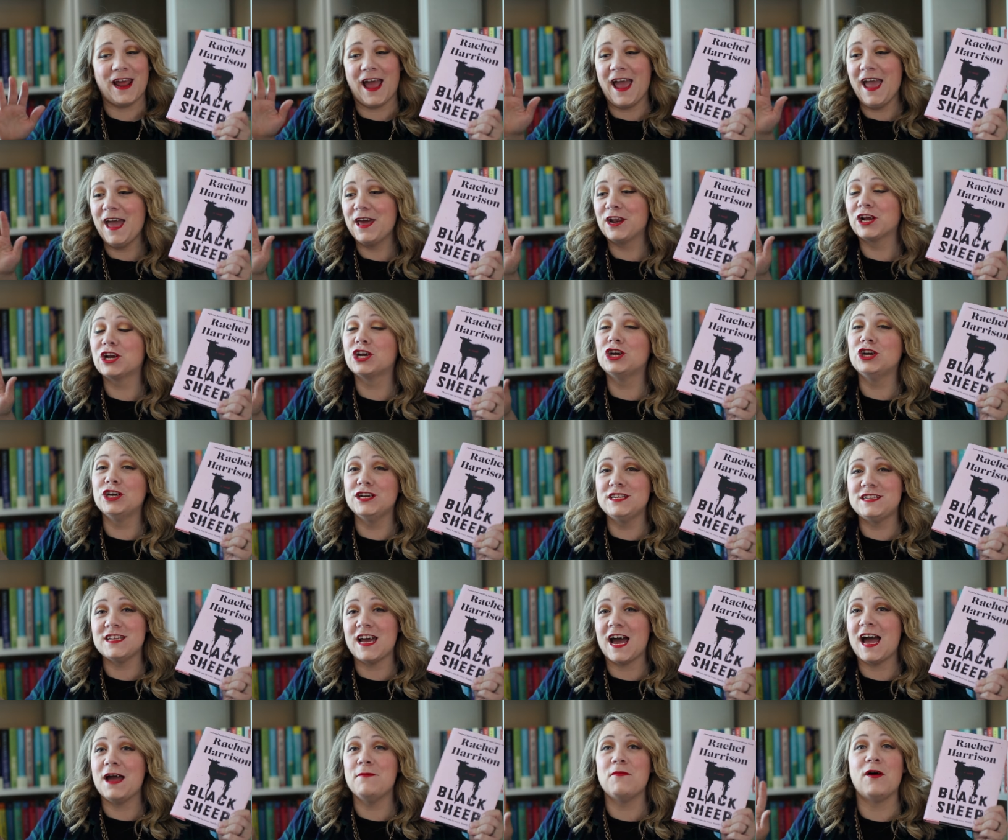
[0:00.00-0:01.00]
I had a good
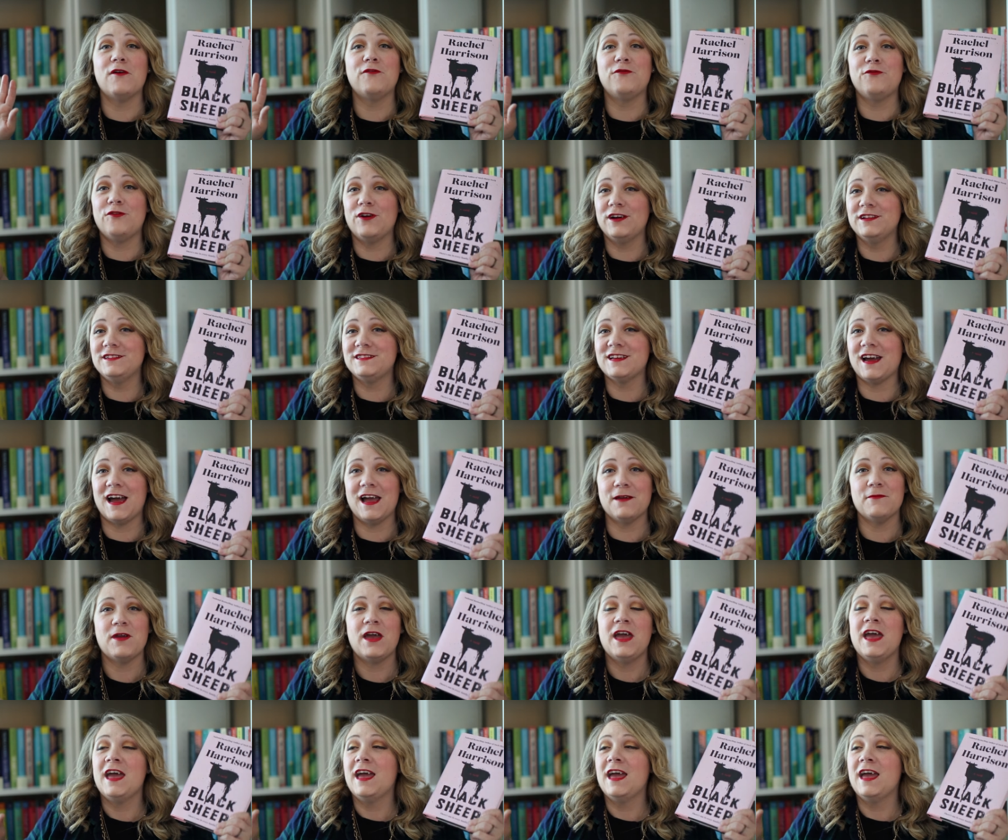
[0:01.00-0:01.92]
time, a fun time.